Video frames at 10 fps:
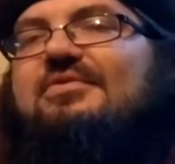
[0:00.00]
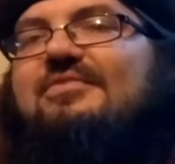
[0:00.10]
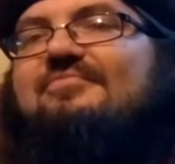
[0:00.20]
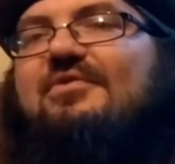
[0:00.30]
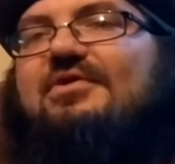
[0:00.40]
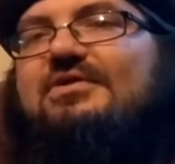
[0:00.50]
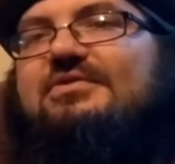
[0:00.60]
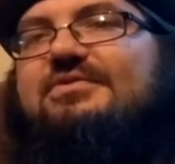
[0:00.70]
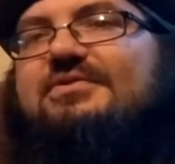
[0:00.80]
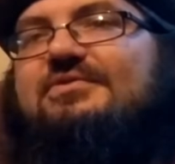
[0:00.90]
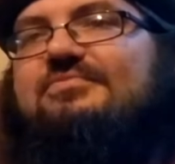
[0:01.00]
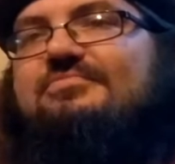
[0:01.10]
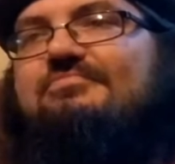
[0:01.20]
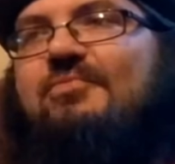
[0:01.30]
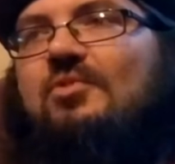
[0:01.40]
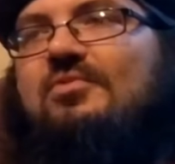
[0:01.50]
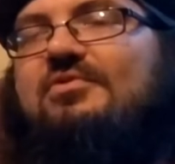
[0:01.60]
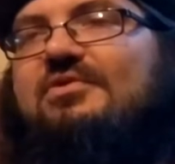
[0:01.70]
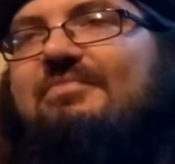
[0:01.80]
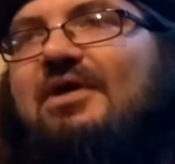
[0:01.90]
I've learned
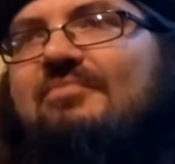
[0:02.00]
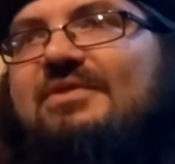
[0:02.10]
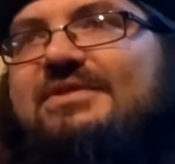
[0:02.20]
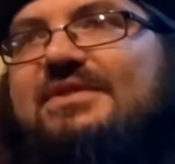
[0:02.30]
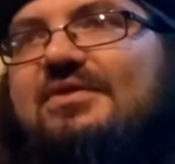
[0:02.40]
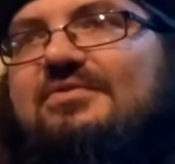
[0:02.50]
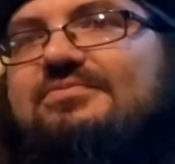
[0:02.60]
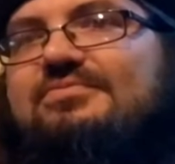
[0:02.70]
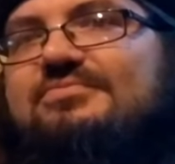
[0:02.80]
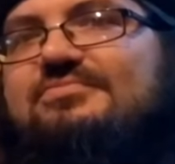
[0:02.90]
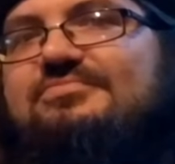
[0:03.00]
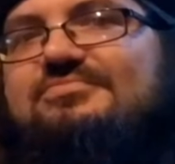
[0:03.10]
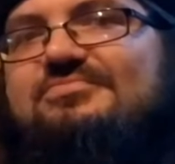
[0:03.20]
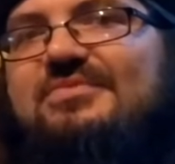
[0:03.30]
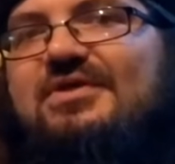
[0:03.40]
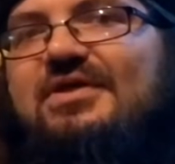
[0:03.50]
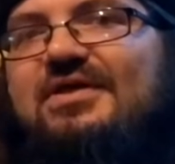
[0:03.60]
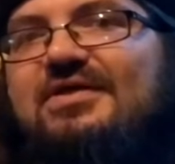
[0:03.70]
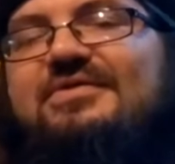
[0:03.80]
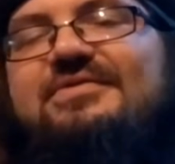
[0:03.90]
more about myself
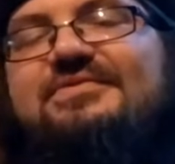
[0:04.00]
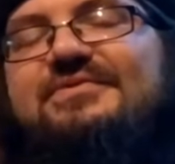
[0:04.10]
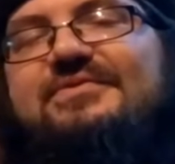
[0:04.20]
and